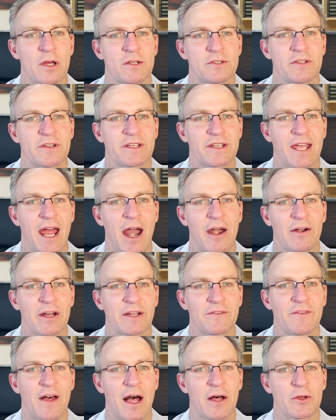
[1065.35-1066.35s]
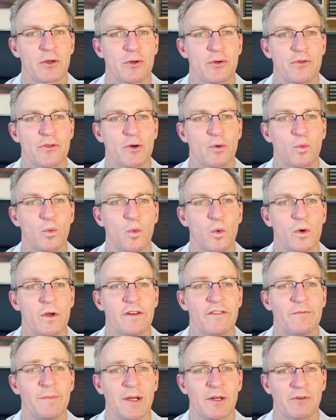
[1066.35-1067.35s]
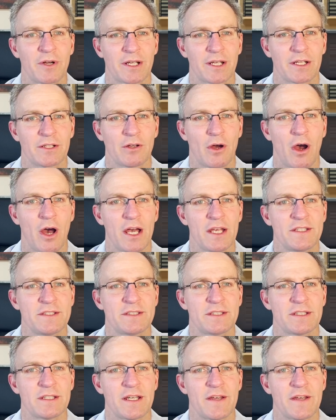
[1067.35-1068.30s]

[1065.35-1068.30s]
to the carrying value that would have been recognised